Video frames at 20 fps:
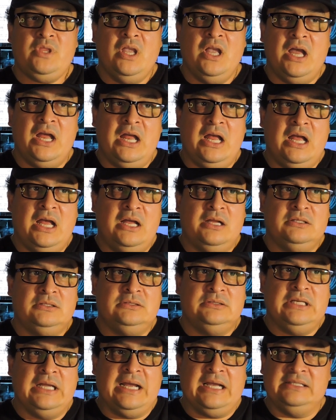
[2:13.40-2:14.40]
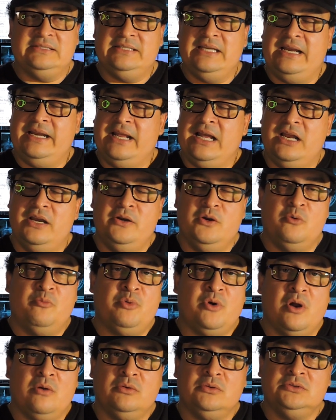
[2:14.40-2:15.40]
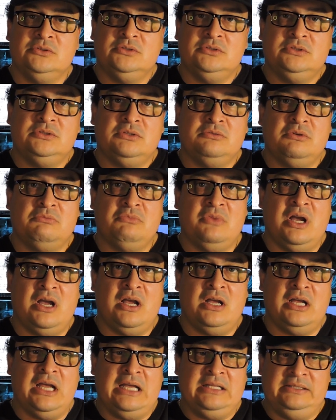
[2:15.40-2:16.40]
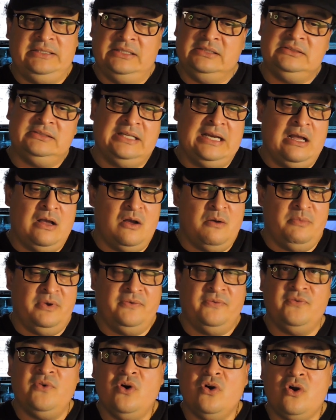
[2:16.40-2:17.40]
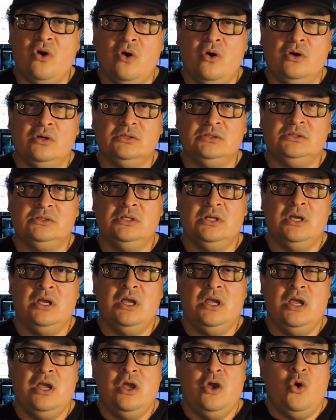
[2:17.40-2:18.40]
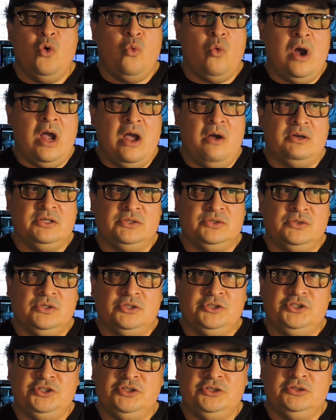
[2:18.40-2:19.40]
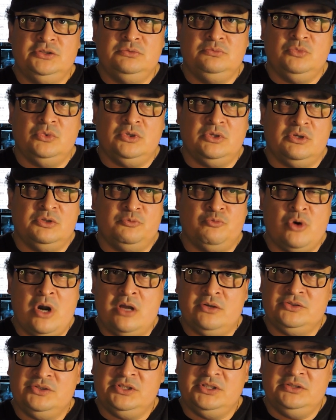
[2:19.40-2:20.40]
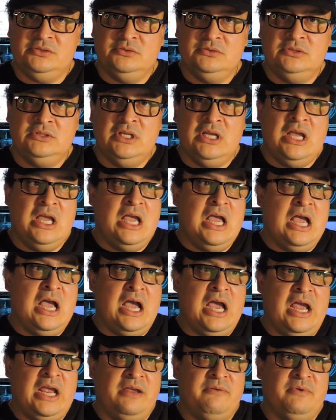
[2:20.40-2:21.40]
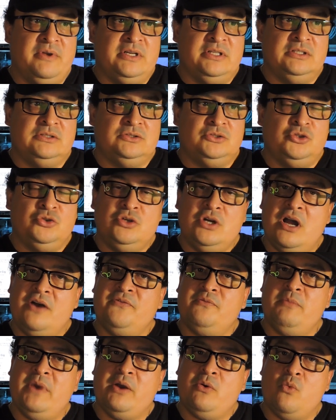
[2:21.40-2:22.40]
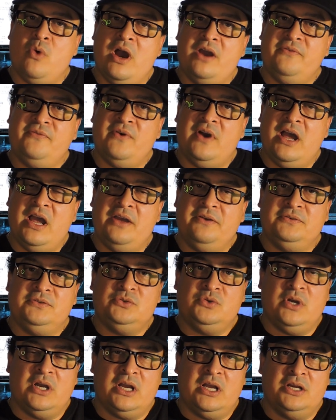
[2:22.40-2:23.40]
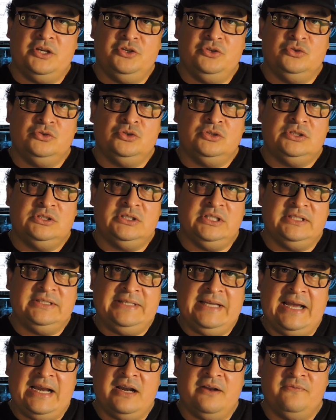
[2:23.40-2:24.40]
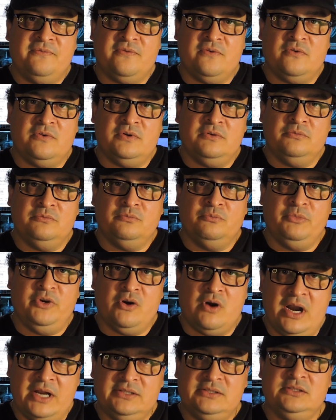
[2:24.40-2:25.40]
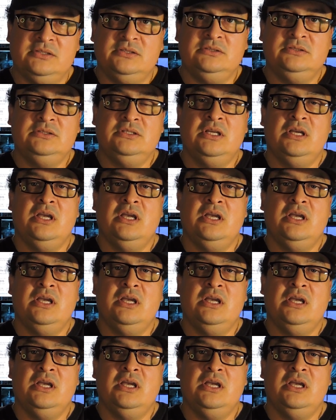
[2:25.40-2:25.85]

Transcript: Like I said, I had no problems. I tested out my phone calls while I was searching, while I was browsing. I even tune off my Wi-Fi so I can use the data from Verizon